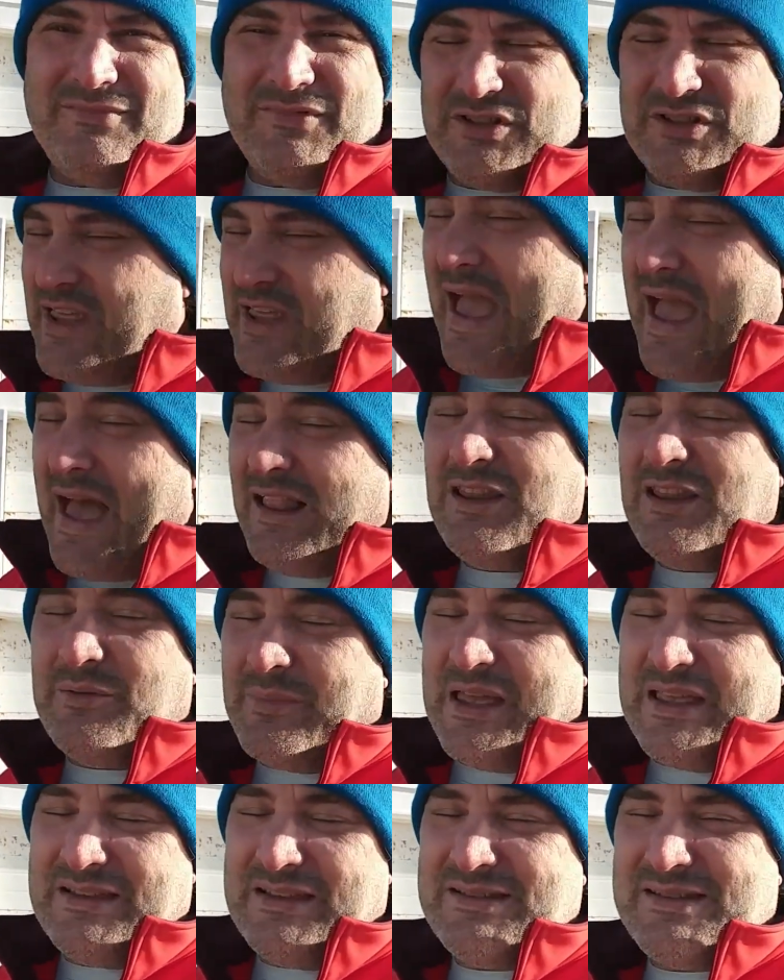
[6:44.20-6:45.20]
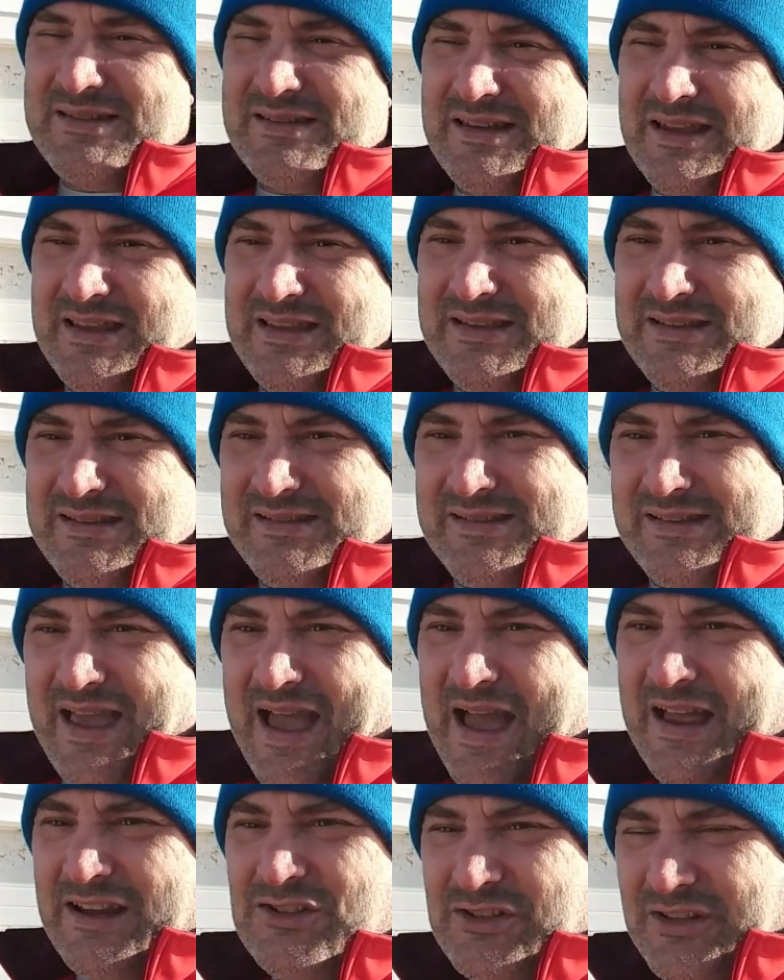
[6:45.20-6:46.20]
the elements is
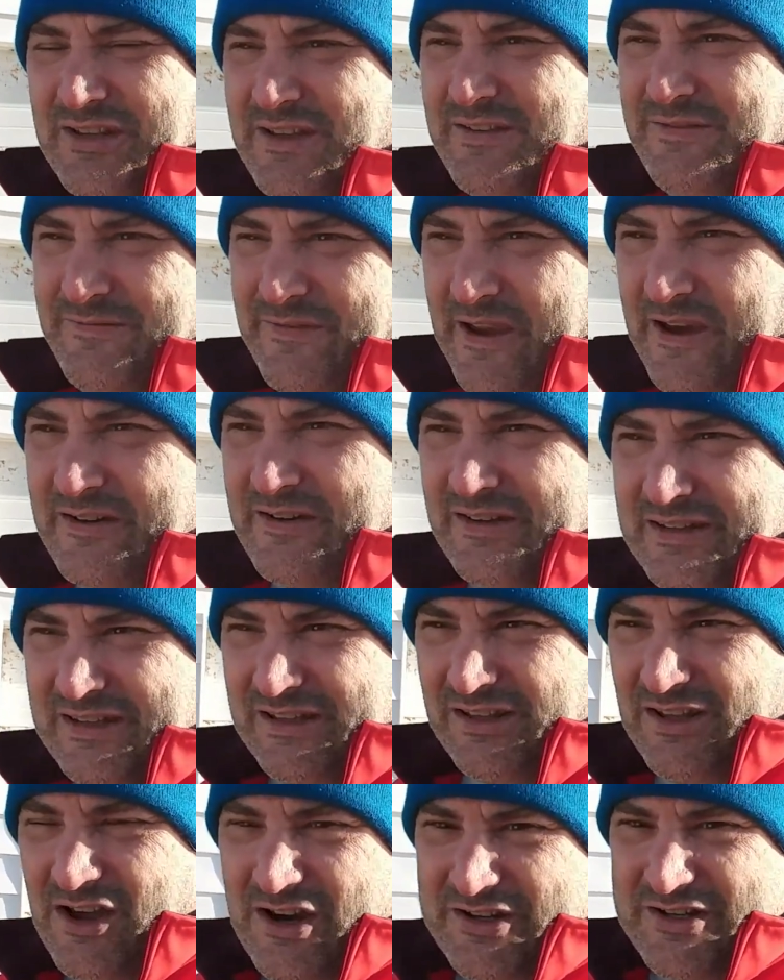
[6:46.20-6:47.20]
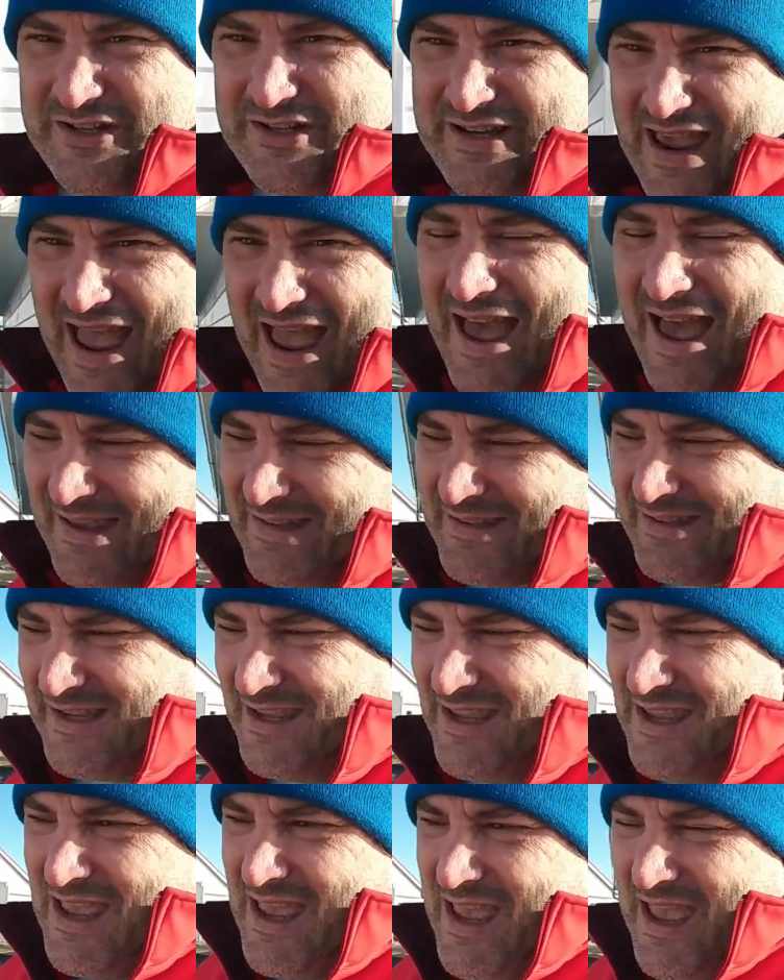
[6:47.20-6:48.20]
actually a fairly large task,
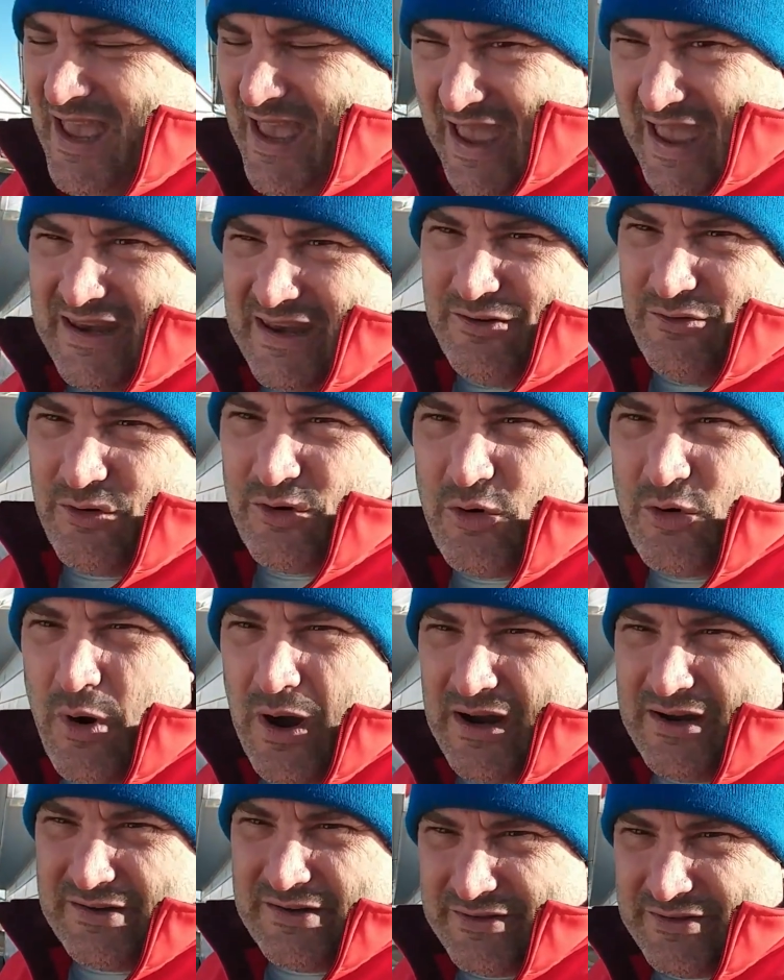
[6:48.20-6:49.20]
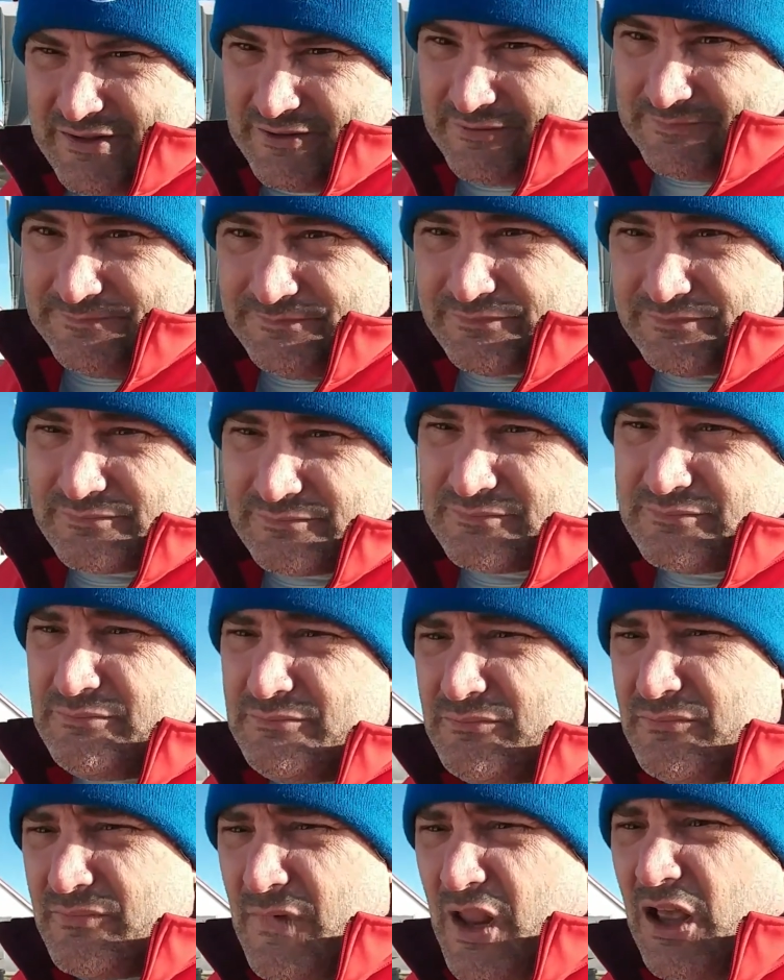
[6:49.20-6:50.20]
and it requires
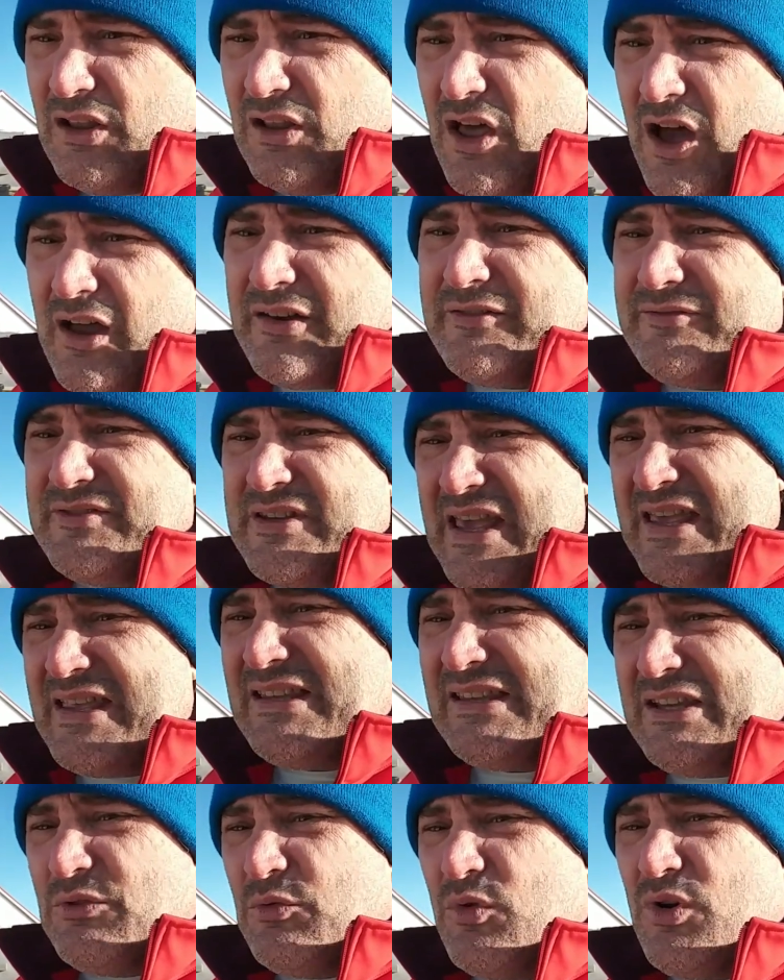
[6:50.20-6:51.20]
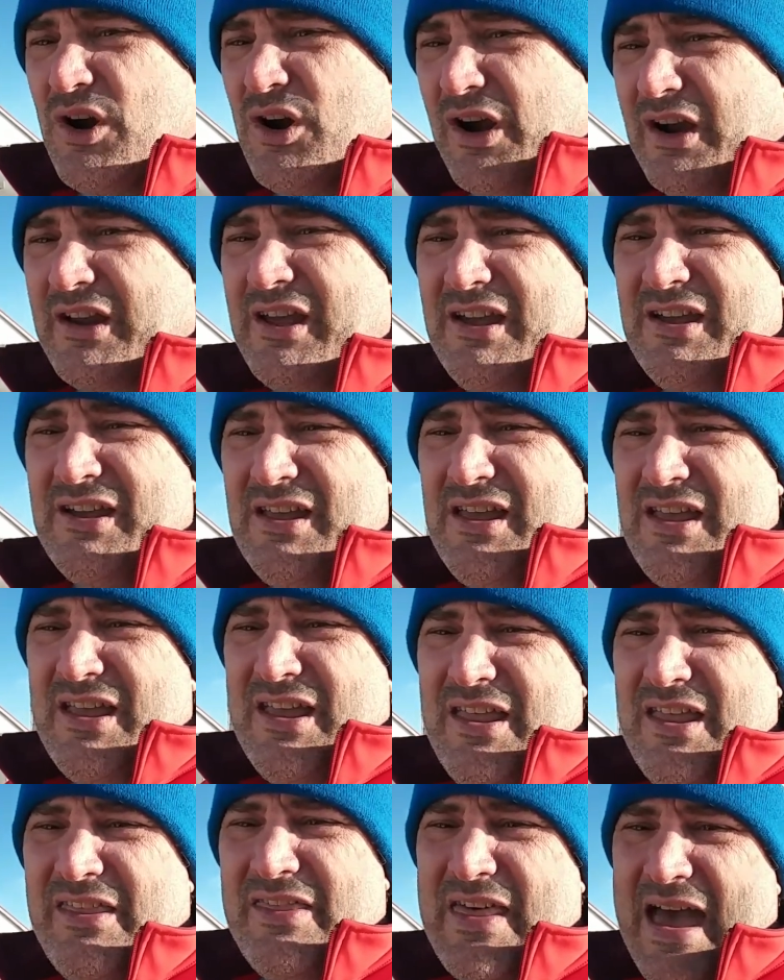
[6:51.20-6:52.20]
a lot of daily work
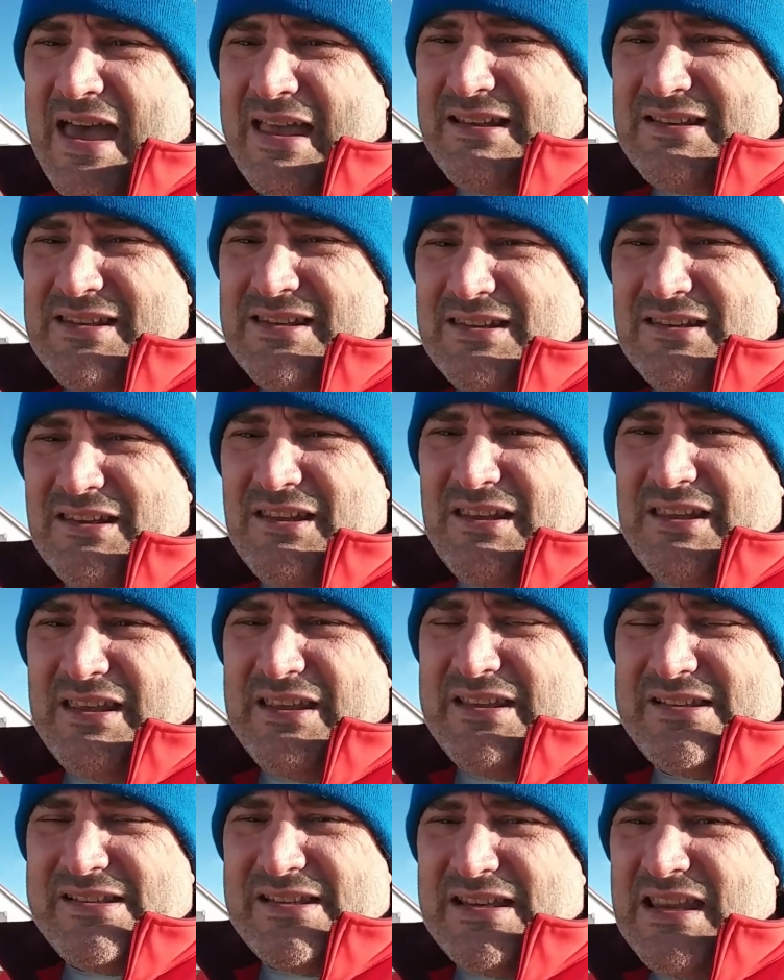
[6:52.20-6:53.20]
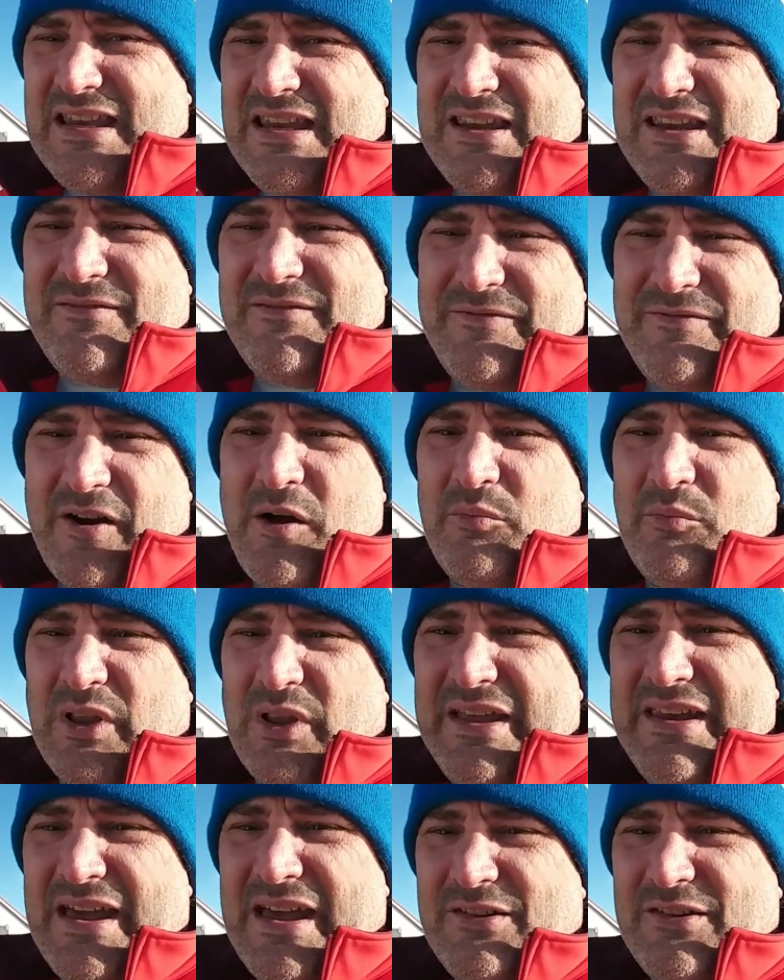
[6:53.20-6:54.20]
that is needed from
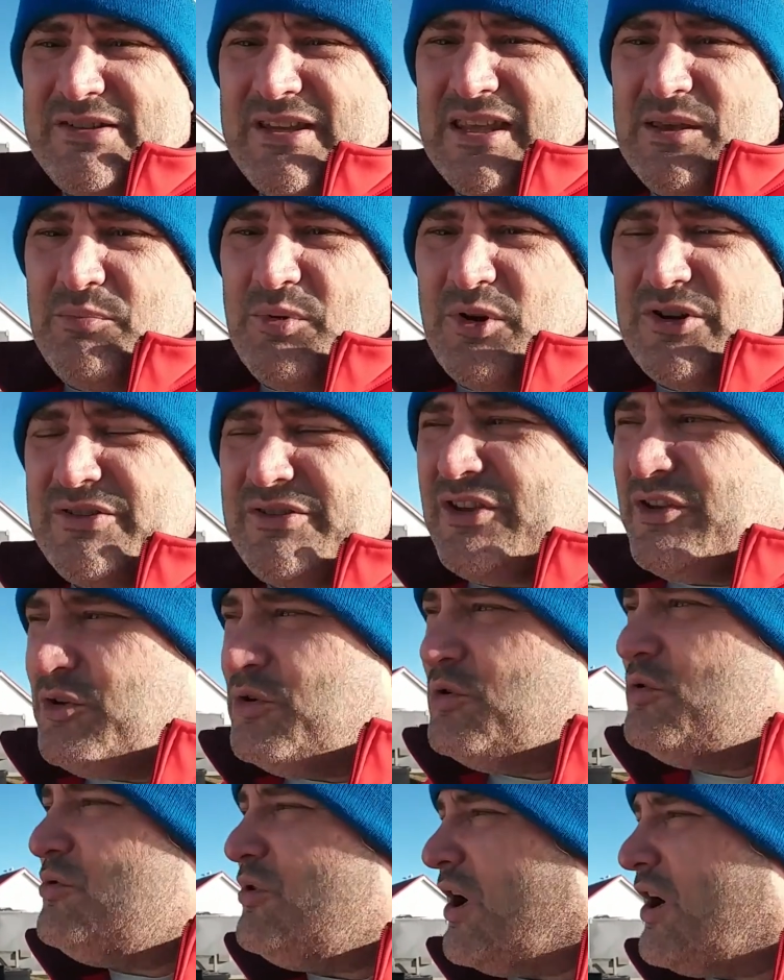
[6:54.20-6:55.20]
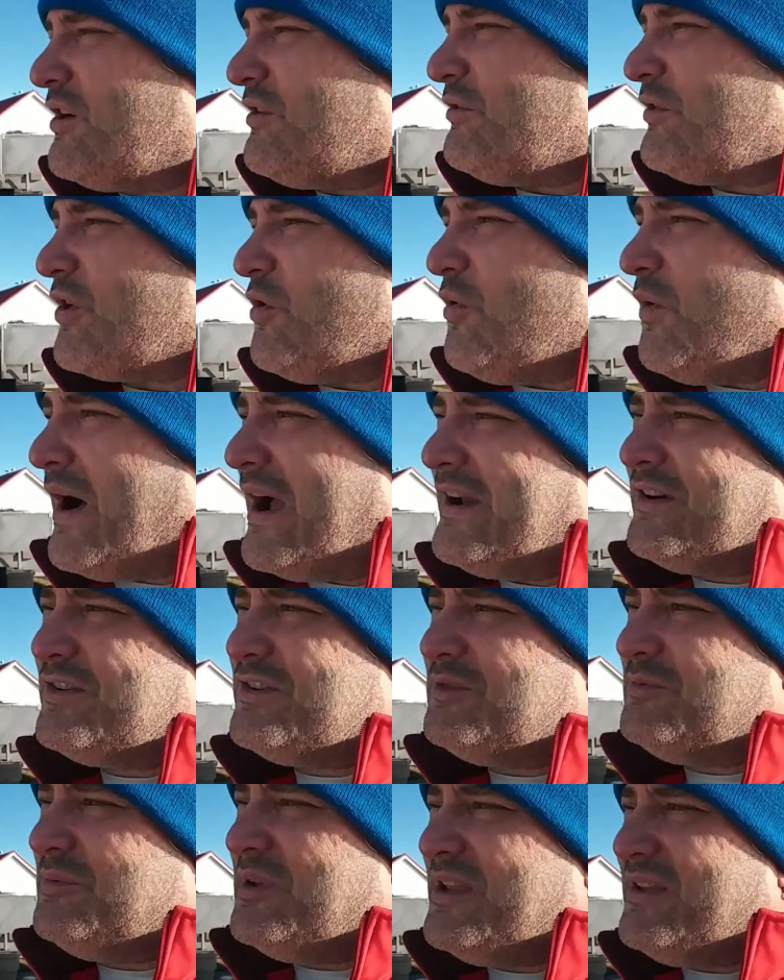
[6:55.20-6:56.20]
lighthouse keepers, who are
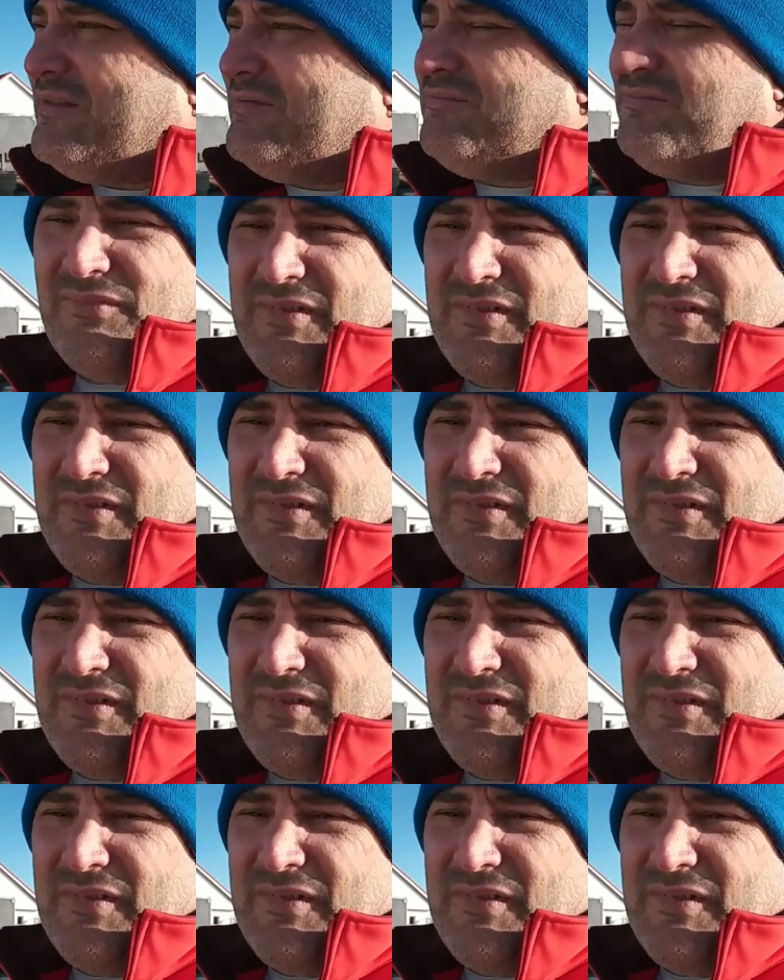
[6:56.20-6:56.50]
required to be